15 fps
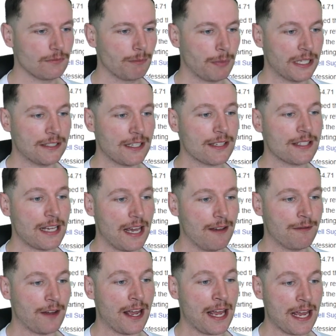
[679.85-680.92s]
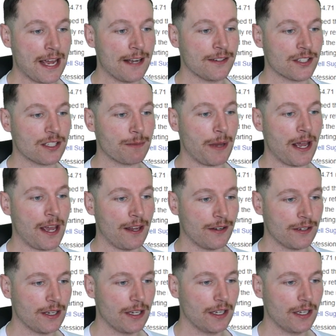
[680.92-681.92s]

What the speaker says: But he does have a hand span